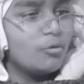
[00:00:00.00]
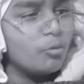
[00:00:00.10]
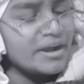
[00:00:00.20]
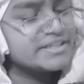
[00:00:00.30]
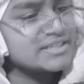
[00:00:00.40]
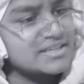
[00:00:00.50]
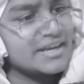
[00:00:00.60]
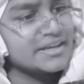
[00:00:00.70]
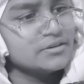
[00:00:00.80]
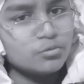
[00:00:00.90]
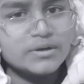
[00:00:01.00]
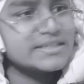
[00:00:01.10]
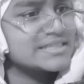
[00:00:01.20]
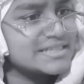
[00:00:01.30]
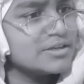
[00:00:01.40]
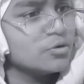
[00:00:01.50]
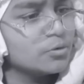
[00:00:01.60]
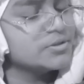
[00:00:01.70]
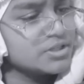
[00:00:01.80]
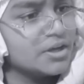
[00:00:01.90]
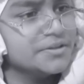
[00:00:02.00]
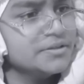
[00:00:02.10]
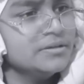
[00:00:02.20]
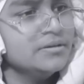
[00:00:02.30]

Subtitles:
Wait a second, we're still not done.